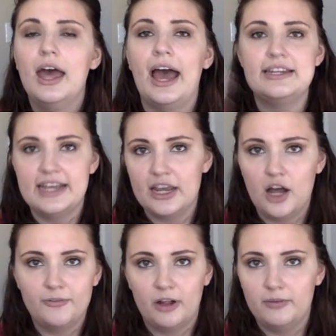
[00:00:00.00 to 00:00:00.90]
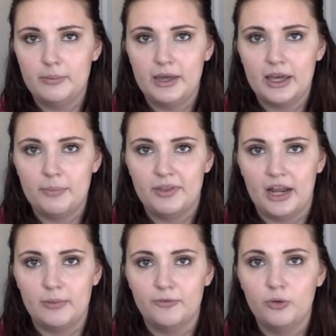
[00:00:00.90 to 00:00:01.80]
I had taken off all of my makeup the
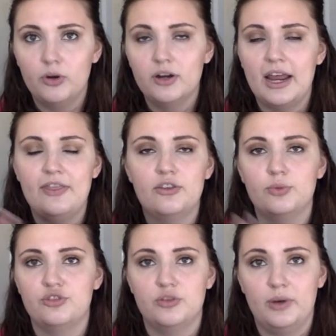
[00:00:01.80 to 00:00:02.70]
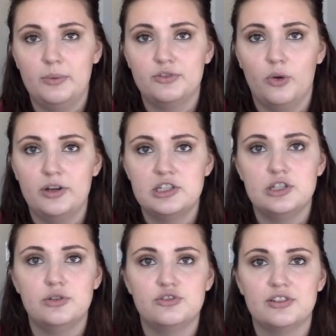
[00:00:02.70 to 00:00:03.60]
night before, and this was just what I was going to
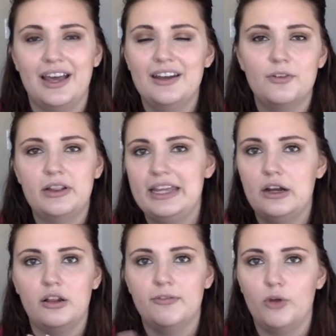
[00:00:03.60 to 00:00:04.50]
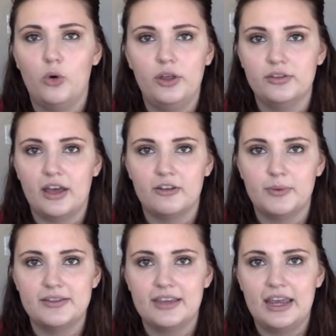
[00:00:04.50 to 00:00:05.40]
use to kind of clean all of the oils out of
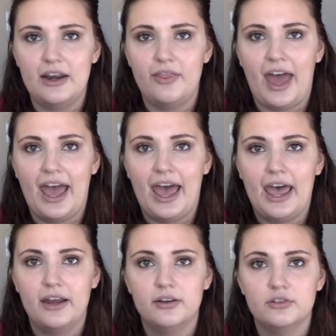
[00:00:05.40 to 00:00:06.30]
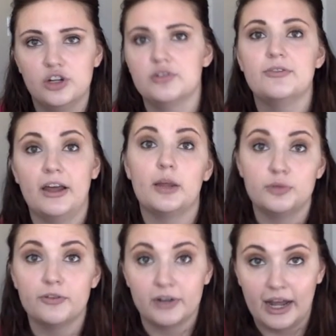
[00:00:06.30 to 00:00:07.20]
my skin that had,
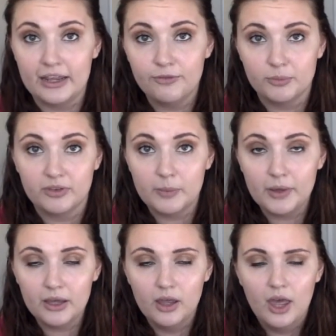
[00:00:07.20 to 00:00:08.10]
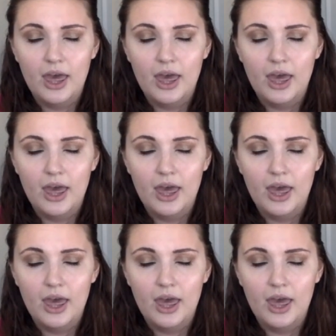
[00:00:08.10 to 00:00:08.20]
developed overnight from sleeping.